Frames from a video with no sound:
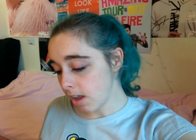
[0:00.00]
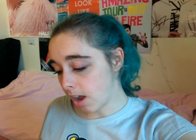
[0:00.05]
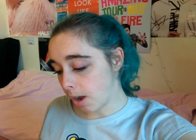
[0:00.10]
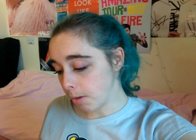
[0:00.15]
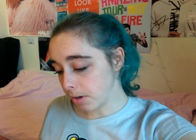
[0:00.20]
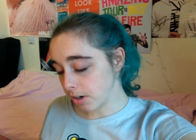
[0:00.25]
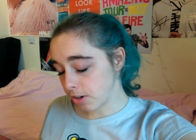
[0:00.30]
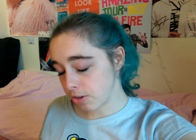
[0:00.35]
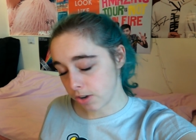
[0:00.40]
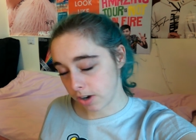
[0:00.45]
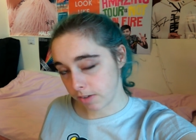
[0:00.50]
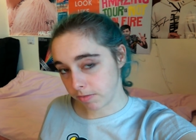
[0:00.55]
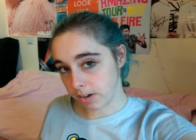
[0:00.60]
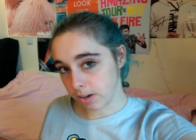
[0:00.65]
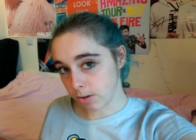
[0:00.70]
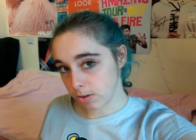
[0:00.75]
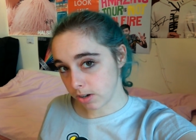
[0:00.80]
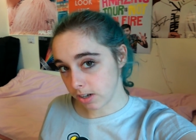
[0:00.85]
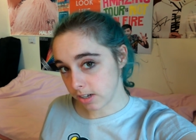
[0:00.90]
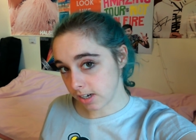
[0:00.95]
I'm going to try and
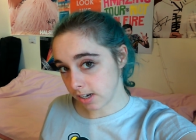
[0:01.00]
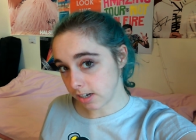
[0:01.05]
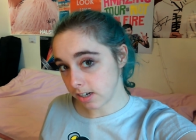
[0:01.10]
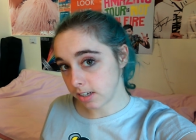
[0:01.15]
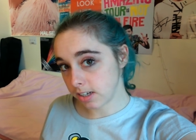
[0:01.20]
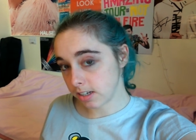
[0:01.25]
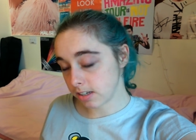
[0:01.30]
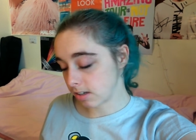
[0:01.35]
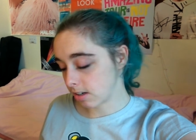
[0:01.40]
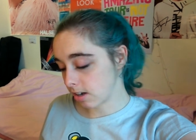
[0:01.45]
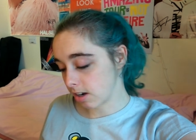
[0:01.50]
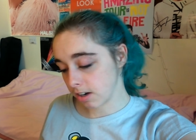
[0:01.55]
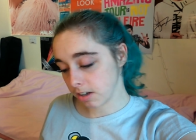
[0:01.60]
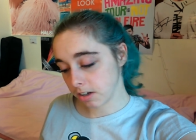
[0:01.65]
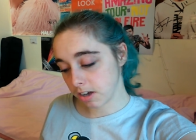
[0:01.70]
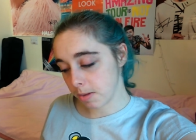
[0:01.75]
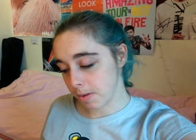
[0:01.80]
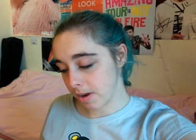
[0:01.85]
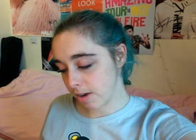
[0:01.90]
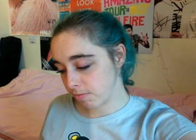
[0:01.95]
read Old Icelandic. It's going to
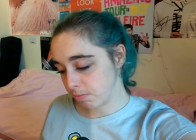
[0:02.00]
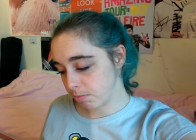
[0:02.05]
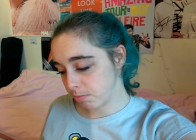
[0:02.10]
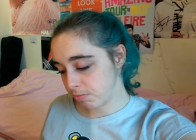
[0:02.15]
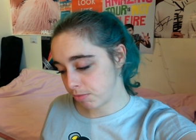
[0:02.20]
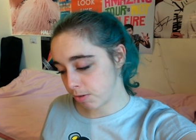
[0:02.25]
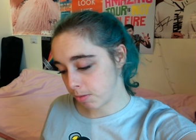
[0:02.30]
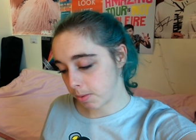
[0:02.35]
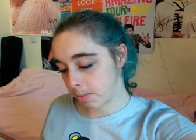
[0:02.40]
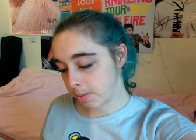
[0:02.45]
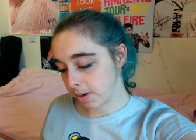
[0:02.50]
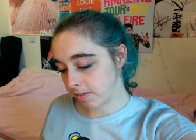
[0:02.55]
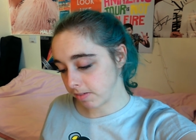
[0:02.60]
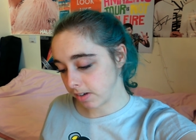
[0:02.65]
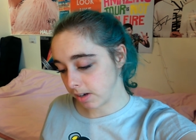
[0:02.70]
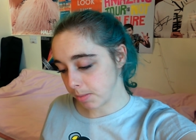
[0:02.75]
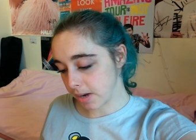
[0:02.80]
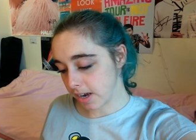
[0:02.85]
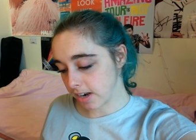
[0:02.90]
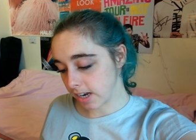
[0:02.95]
come out probably
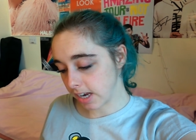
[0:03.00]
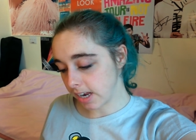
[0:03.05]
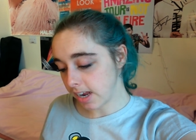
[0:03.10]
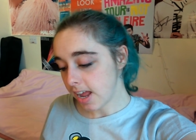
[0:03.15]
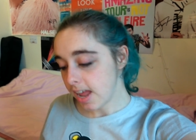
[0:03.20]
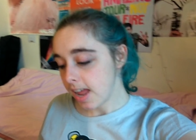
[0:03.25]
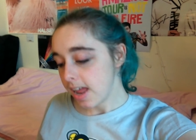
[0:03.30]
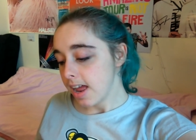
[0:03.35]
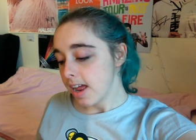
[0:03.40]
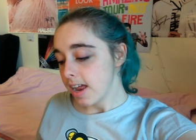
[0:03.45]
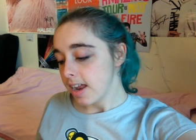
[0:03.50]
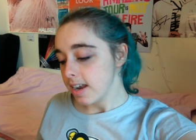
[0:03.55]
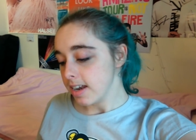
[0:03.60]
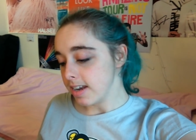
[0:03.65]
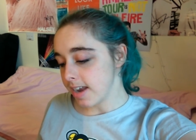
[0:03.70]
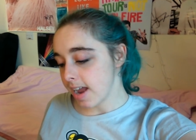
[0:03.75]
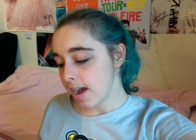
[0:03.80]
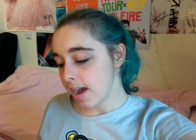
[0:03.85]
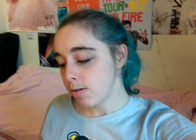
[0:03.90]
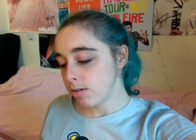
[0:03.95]
really badly.
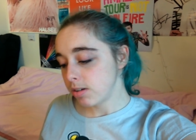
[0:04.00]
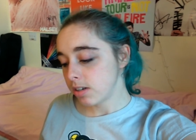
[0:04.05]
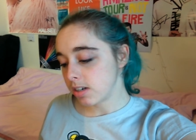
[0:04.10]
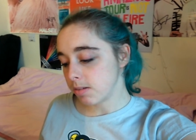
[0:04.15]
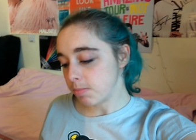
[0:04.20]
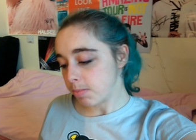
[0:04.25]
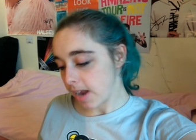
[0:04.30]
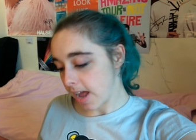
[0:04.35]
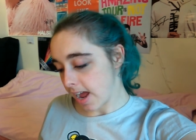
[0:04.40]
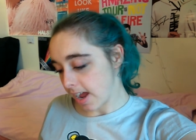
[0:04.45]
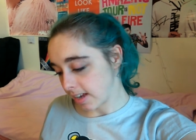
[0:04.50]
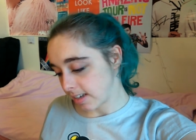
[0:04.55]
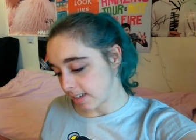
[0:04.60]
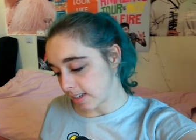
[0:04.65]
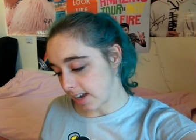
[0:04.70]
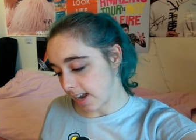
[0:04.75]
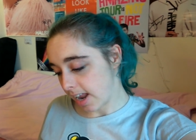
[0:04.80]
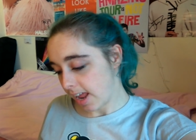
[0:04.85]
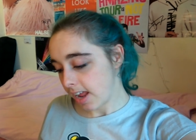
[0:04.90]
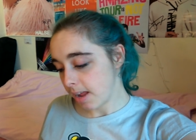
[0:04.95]
Nástablak
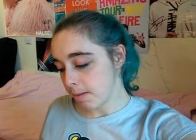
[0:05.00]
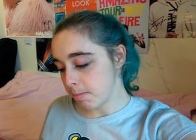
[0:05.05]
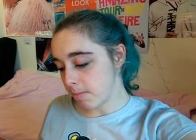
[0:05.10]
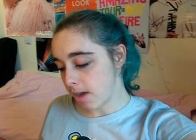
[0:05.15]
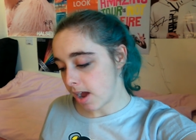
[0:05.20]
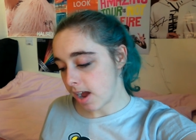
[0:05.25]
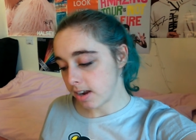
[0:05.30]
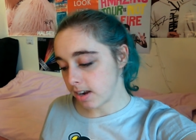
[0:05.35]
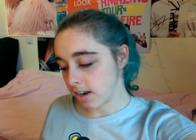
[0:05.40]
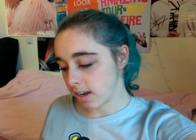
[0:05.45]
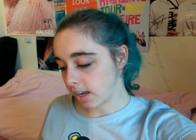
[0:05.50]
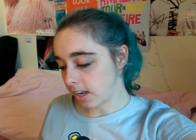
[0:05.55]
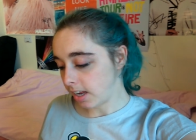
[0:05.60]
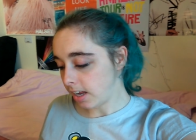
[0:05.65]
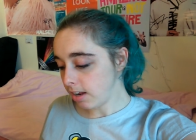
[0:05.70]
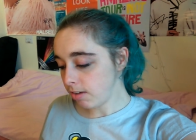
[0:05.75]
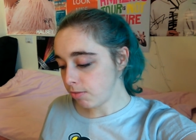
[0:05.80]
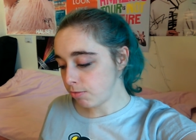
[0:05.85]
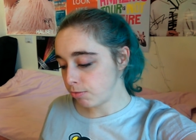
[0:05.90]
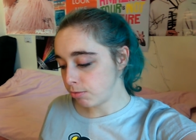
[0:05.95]
slé mana
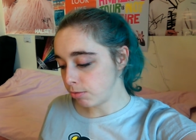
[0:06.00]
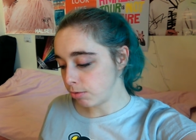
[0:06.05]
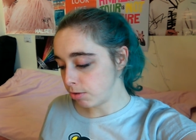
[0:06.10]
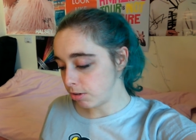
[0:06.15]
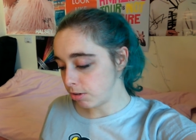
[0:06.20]
gifu